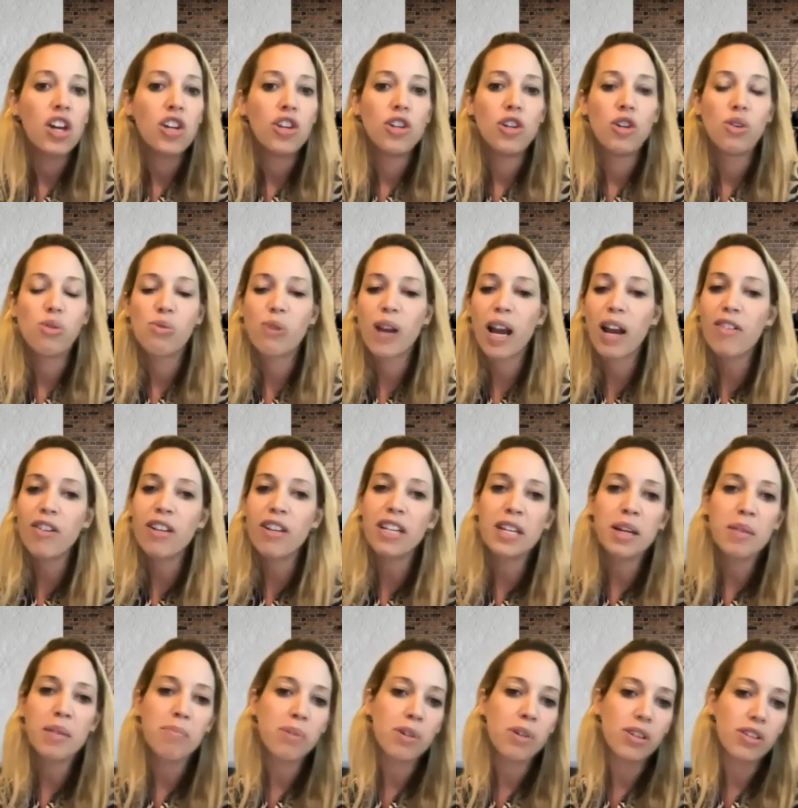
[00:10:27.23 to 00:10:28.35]
no routing
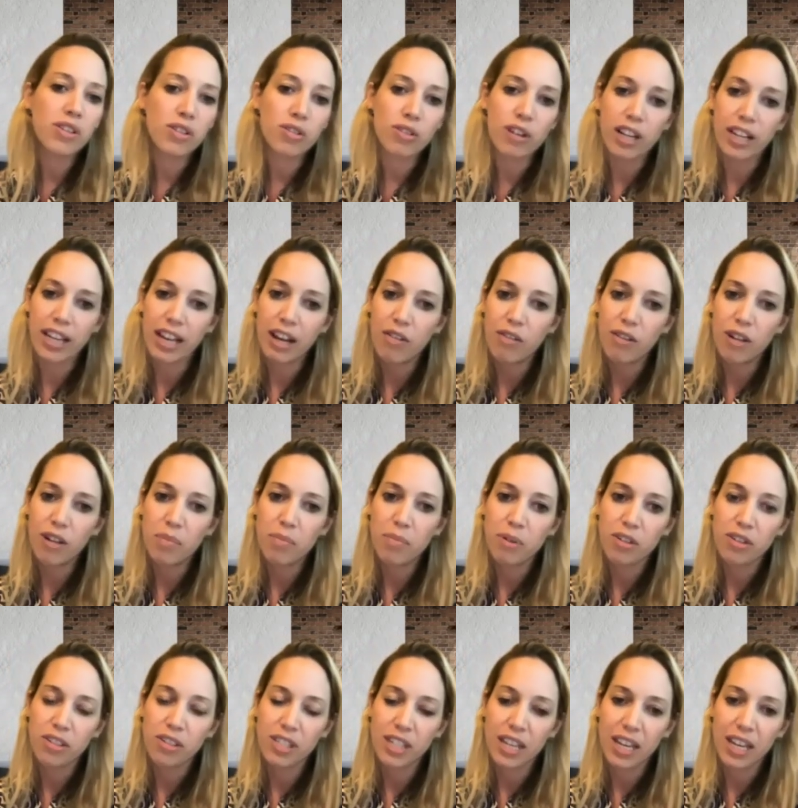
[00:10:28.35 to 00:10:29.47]
numbers or account
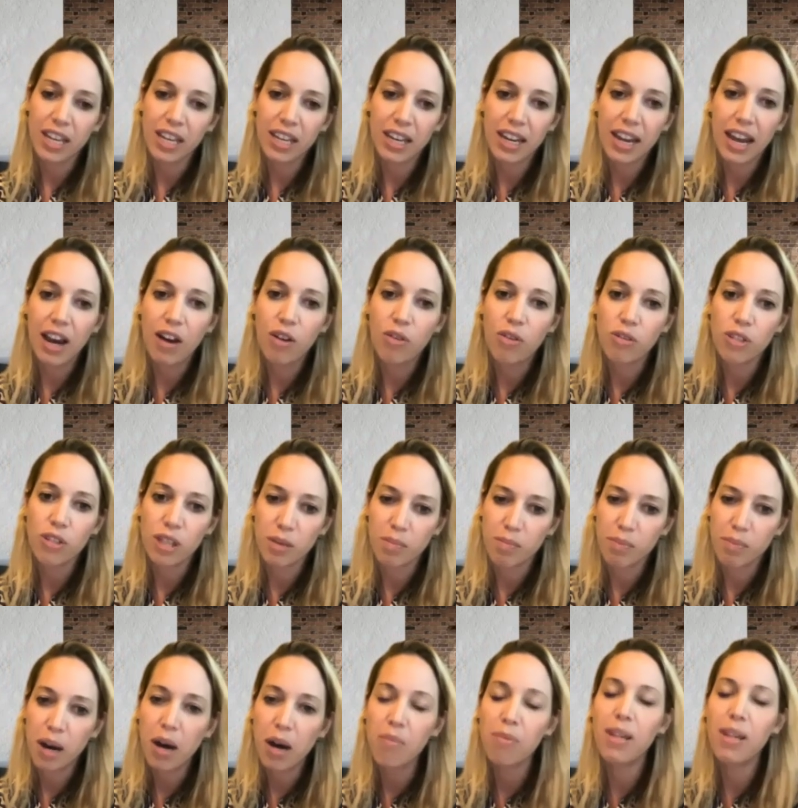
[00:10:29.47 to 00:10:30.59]
numbers can get out to the
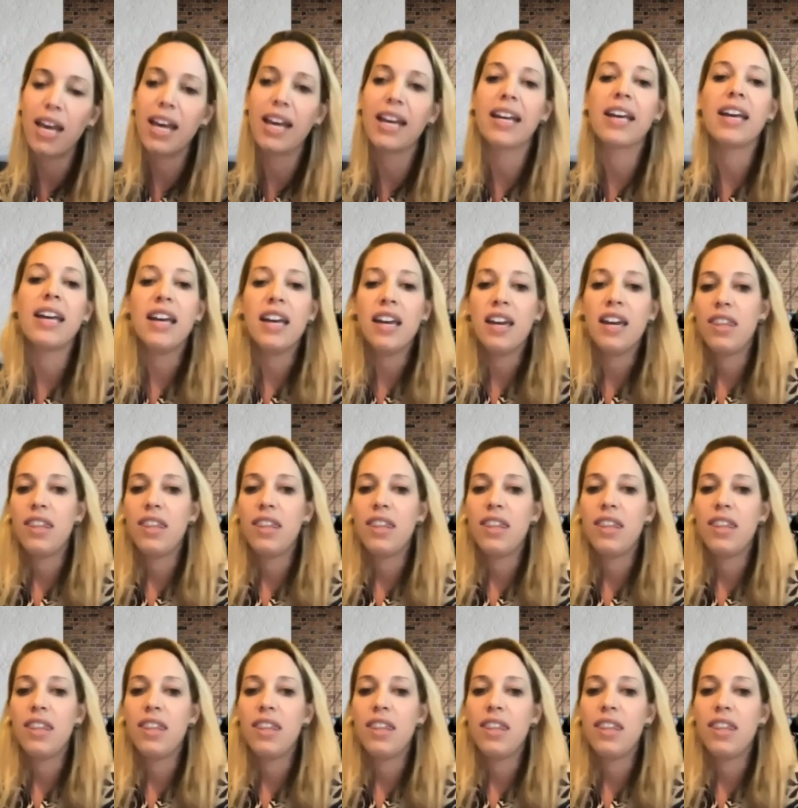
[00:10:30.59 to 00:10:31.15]
public.